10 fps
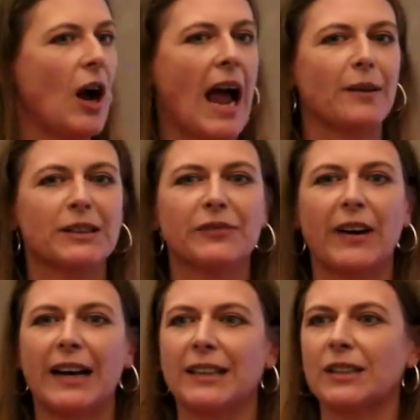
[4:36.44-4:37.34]
I was
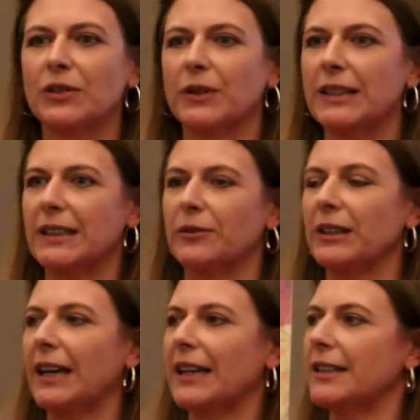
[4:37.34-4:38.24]
finding stories that
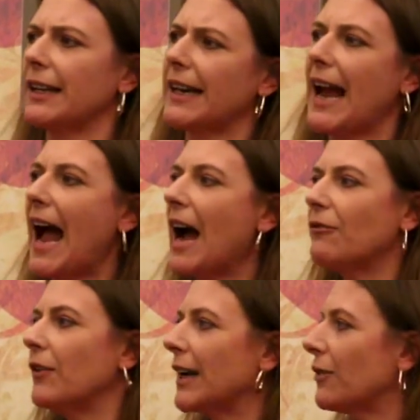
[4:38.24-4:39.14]
related to like
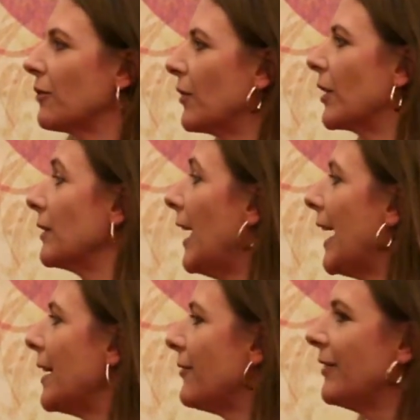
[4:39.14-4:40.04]
halfway through their
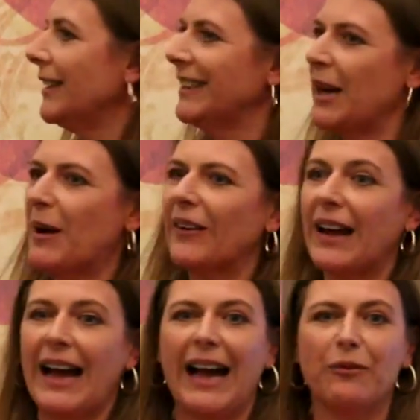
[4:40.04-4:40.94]
life, about
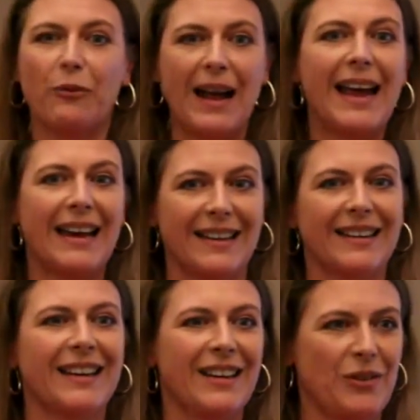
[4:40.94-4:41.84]
halfway
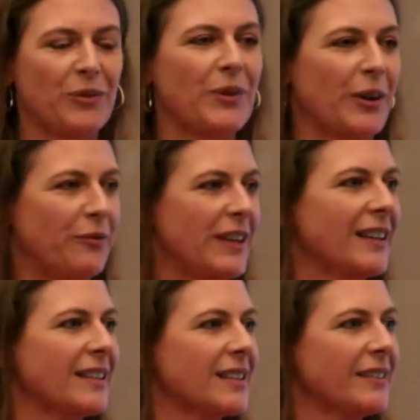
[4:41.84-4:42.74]
through their
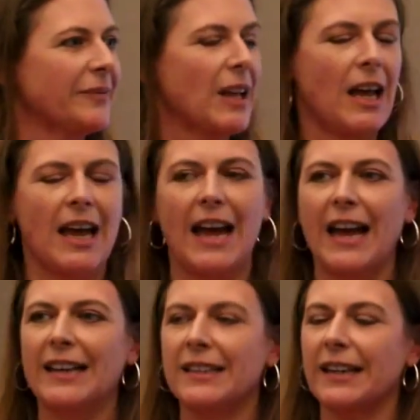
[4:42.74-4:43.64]
fields.
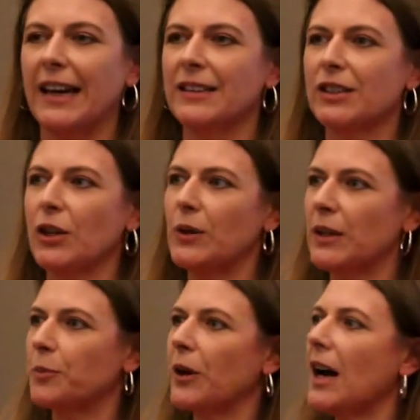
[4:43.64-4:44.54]
And so in
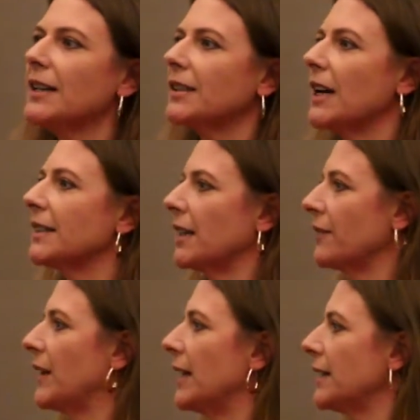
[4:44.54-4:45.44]
the process
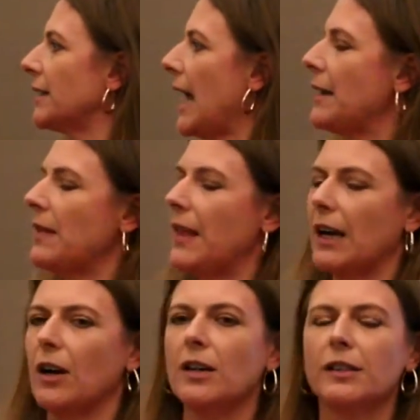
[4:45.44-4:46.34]
of this, and that
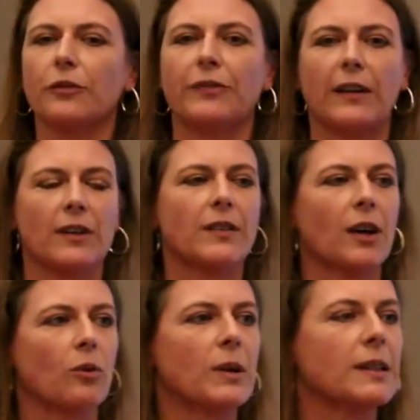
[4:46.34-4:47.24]
I also found that
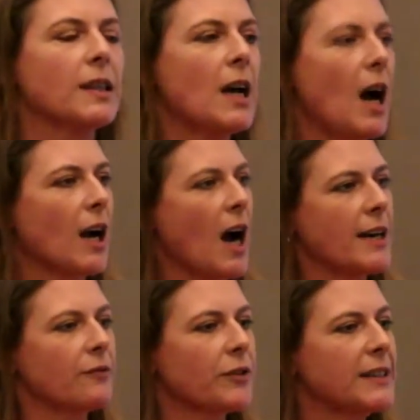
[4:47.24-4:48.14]
there was a
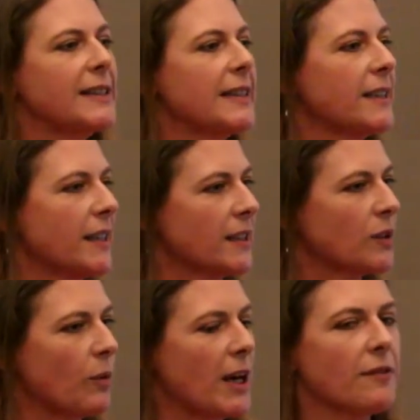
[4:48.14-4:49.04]
kind of
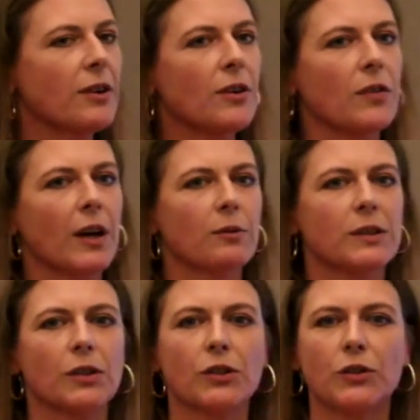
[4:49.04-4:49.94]
resistance. Whenever there
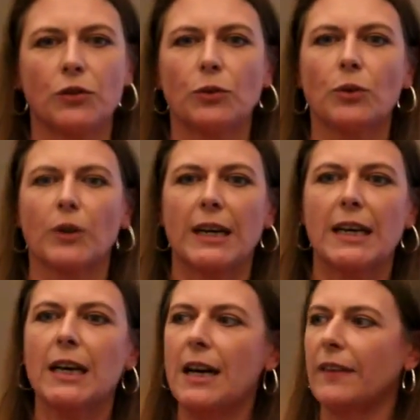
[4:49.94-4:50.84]
was a
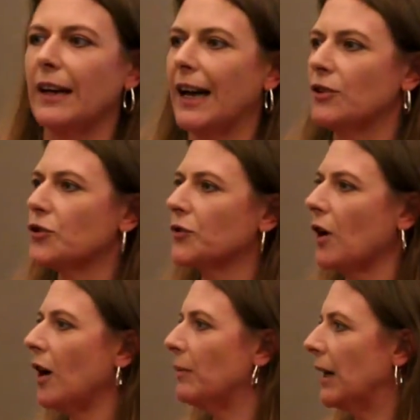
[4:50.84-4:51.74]
story that had
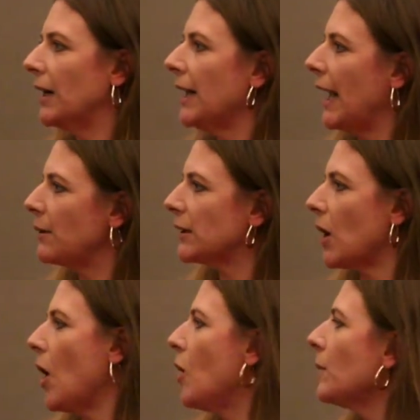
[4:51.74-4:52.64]
trauma, it was
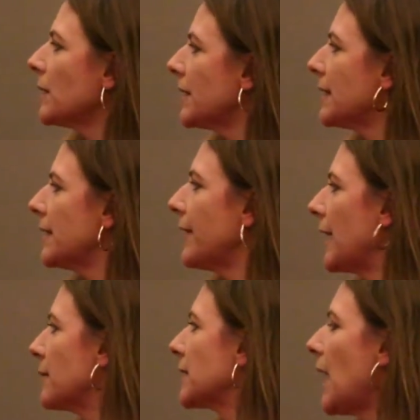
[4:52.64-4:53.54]
almost as if
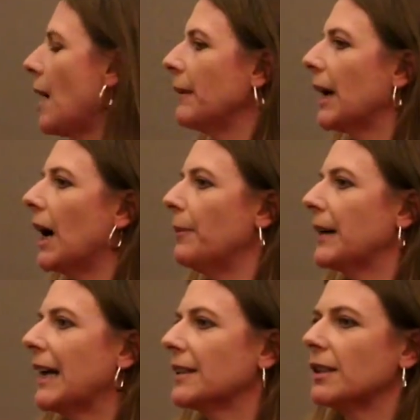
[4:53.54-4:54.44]
I was coming up
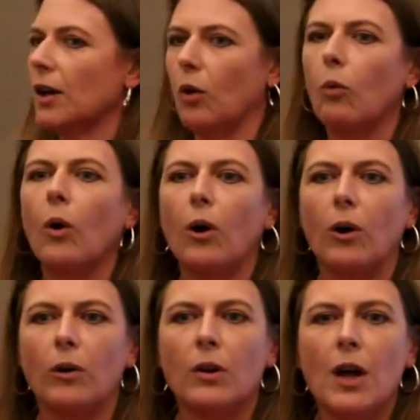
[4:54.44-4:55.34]
against a
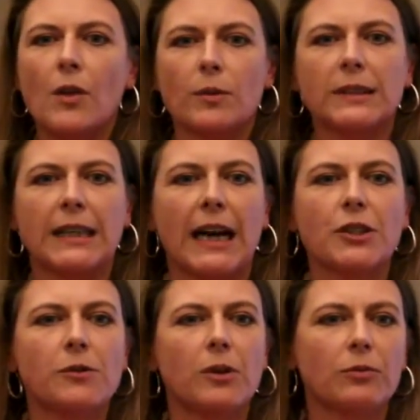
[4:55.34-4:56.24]
wall. There was an
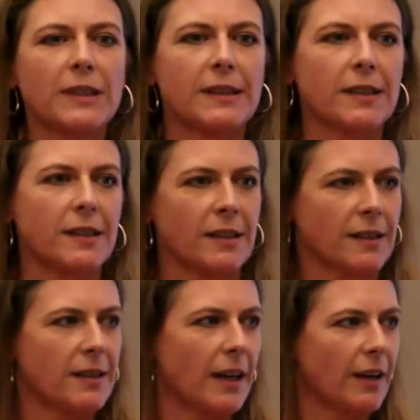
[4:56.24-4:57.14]
actual
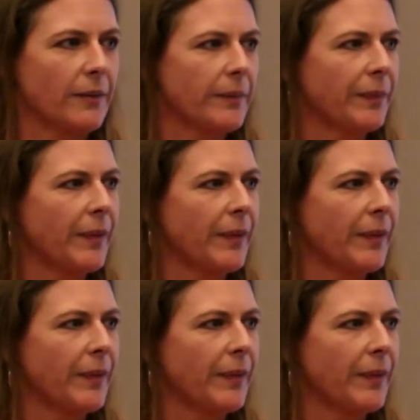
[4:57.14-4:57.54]
resistance there.